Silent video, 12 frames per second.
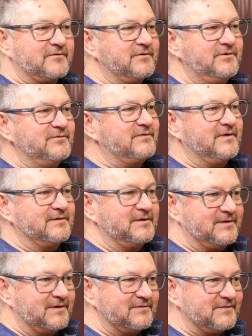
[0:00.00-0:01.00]
or
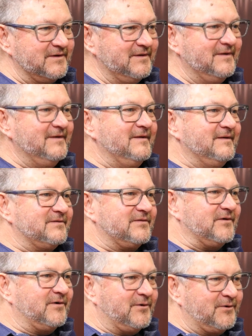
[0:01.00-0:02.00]
utilities.
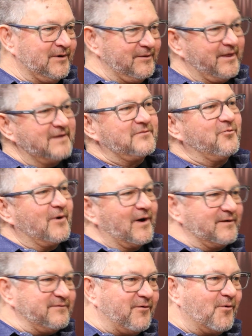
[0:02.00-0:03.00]
So that's where
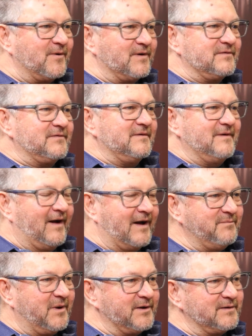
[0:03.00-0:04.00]
I focus. I
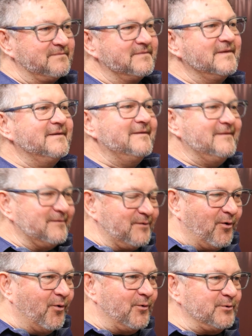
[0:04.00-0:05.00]
buy
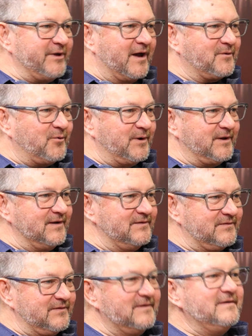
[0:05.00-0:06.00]
gold
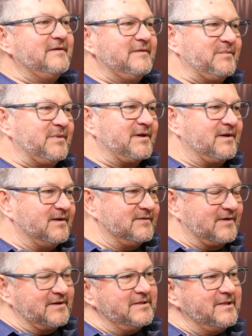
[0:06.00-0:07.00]
equities
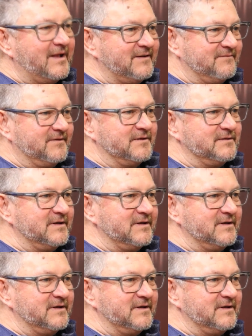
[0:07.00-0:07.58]
because I love the